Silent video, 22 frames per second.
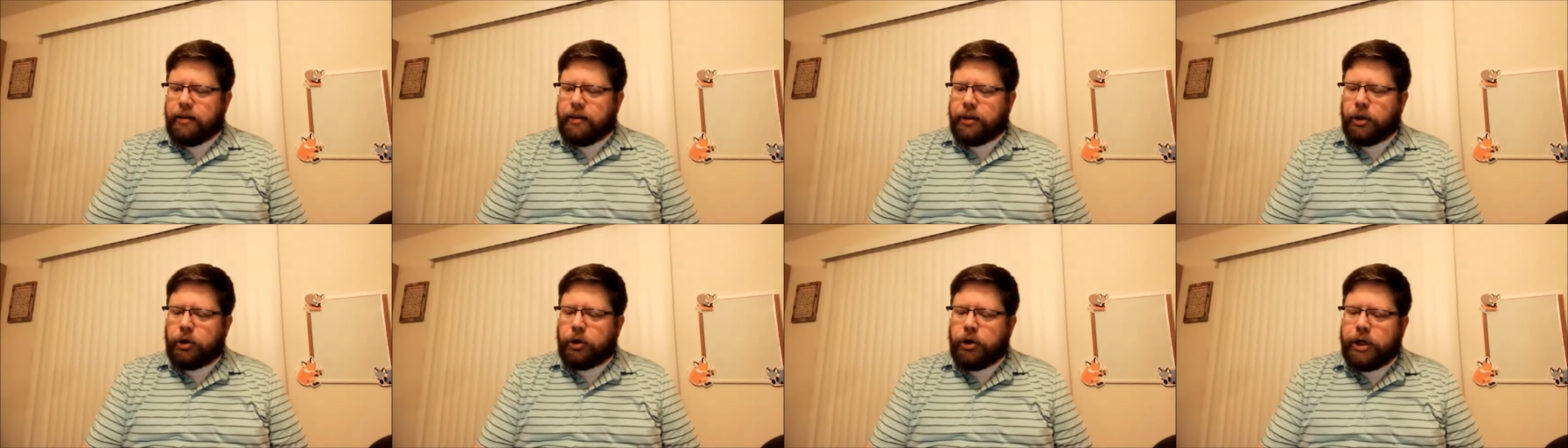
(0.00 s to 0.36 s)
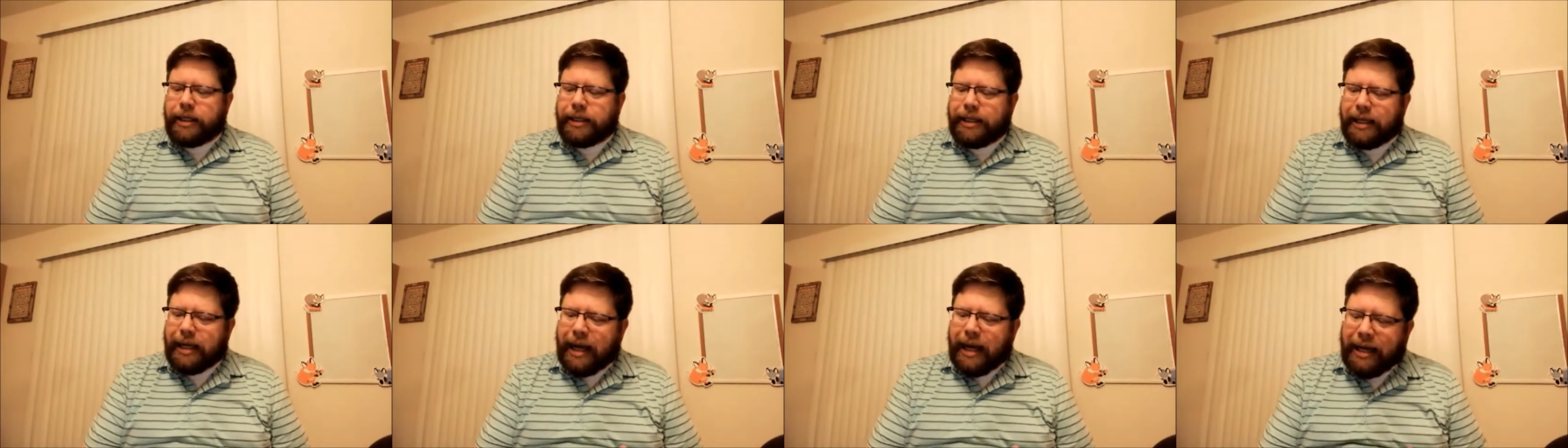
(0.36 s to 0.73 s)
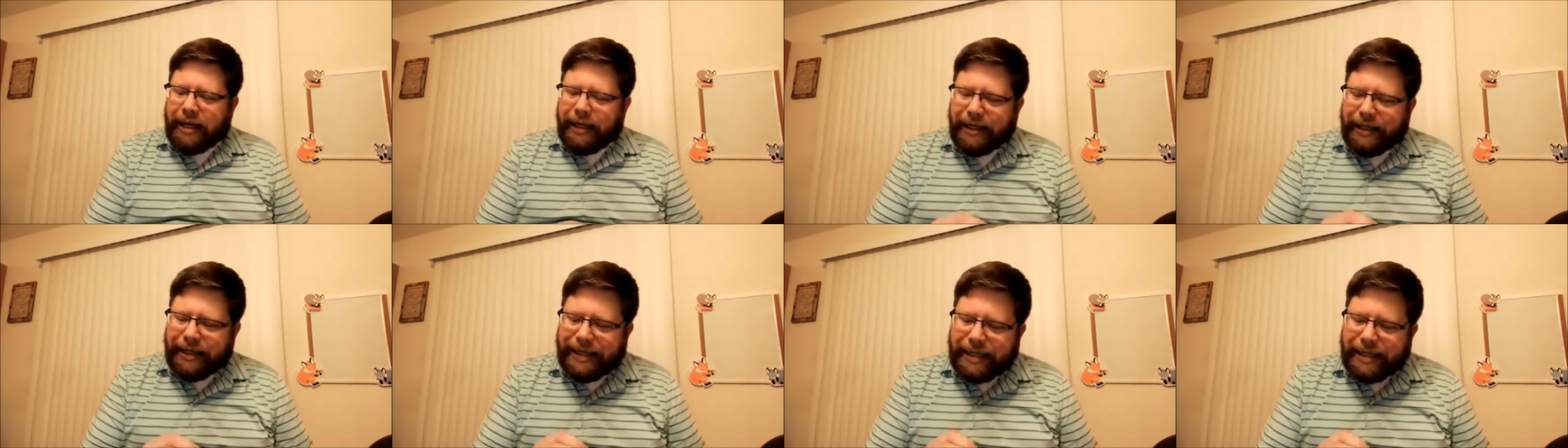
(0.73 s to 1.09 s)
So just a
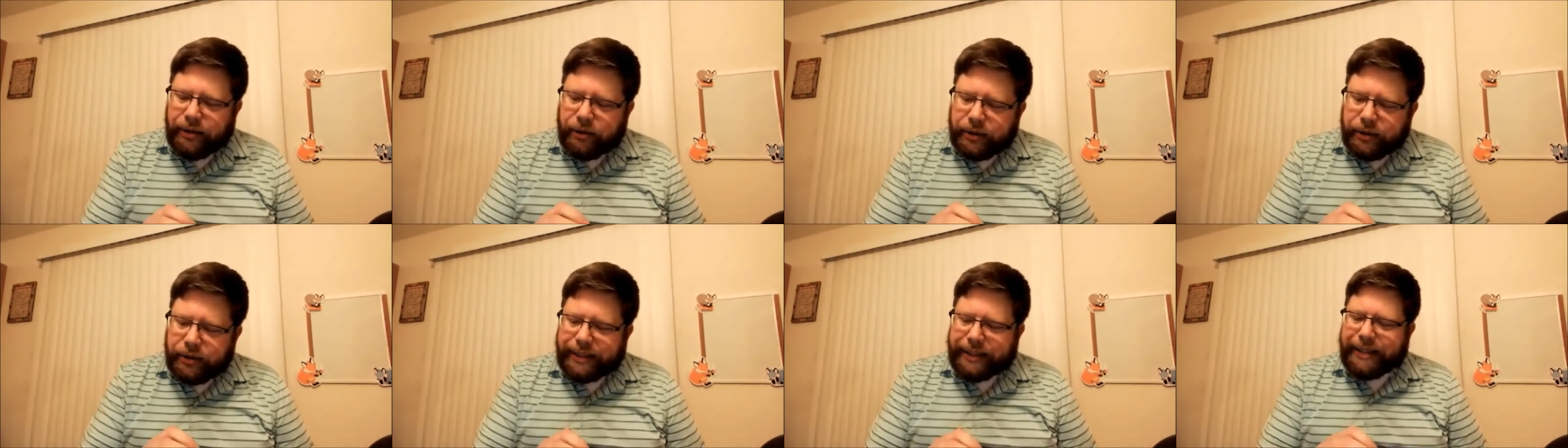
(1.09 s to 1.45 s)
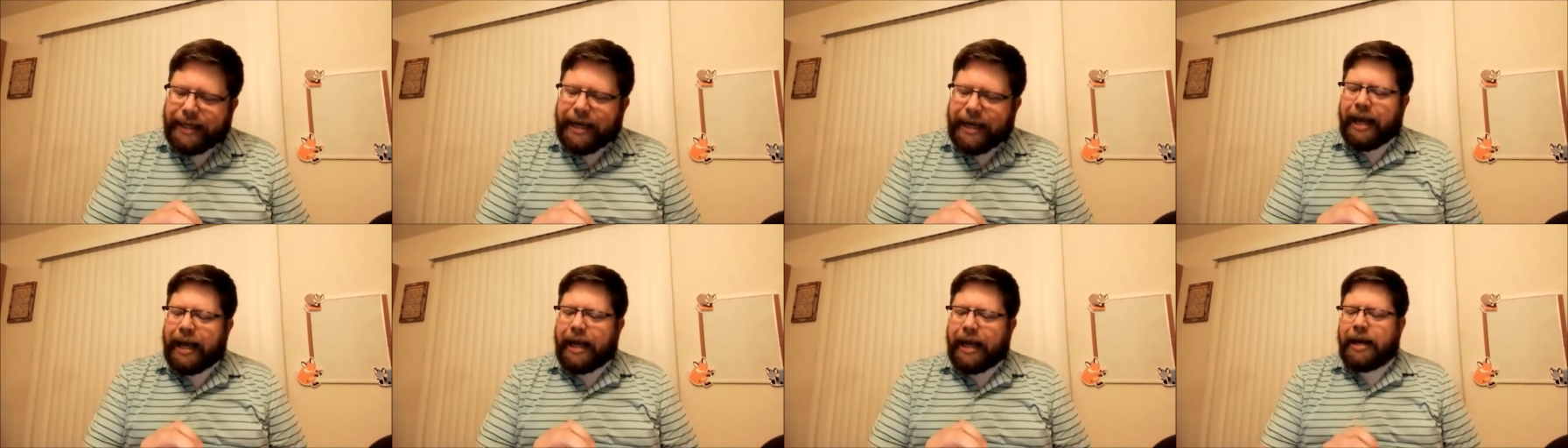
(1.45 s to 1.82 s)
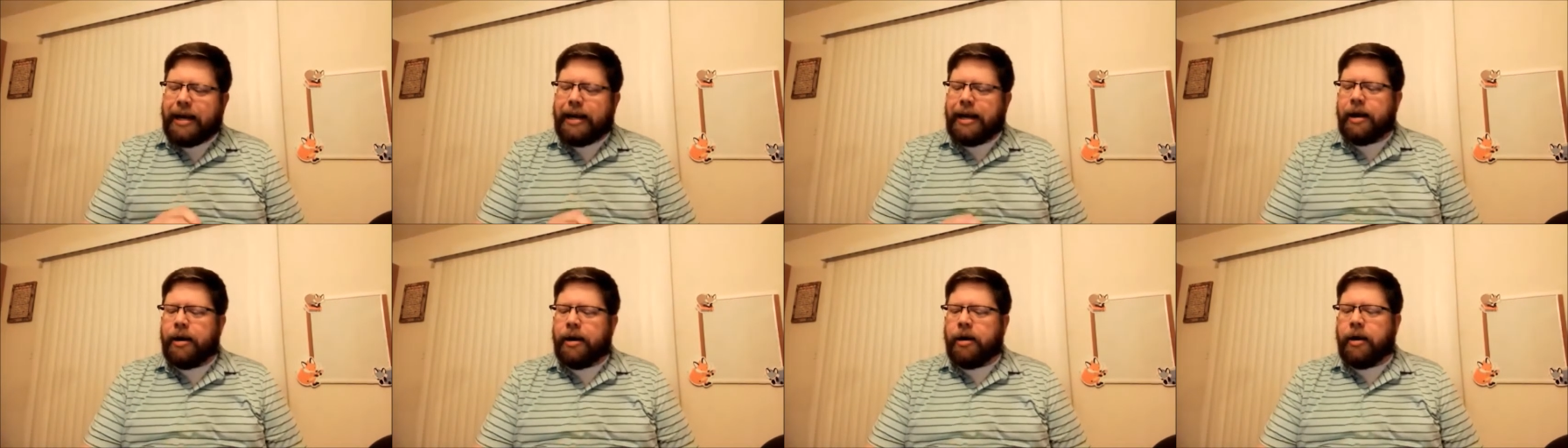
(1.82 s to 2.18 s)
little
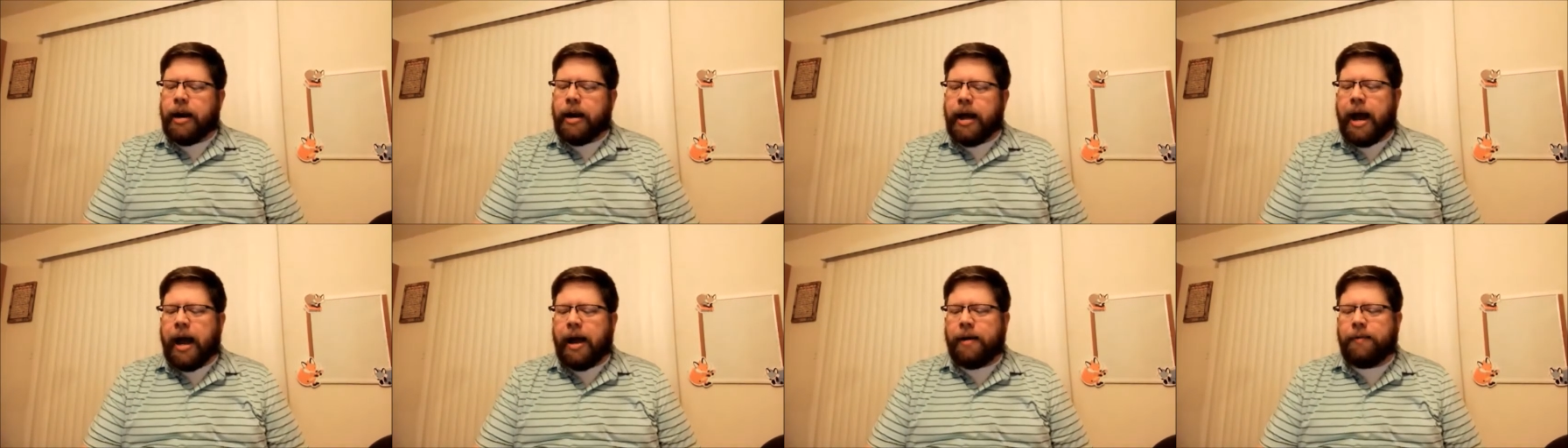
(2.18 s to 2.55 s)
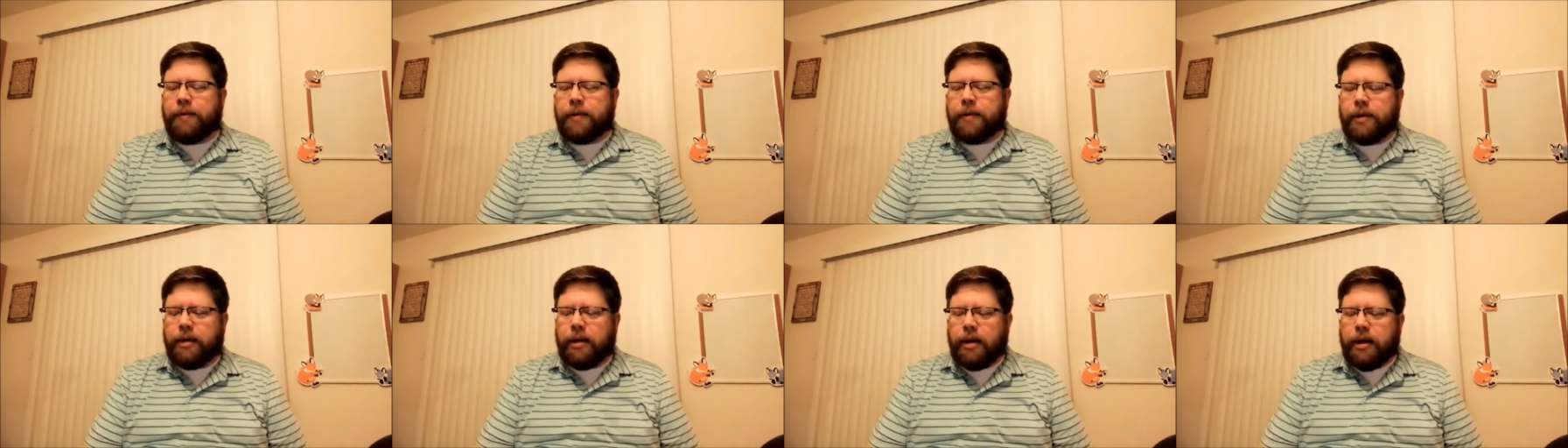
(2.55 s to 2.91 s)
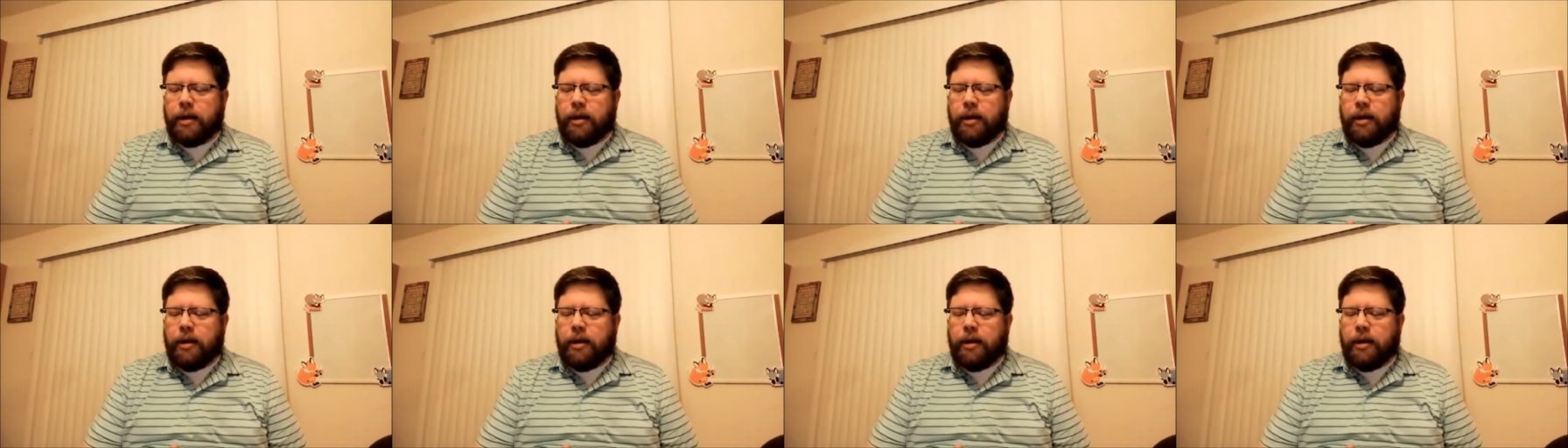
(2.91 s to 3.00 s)
sin in our lives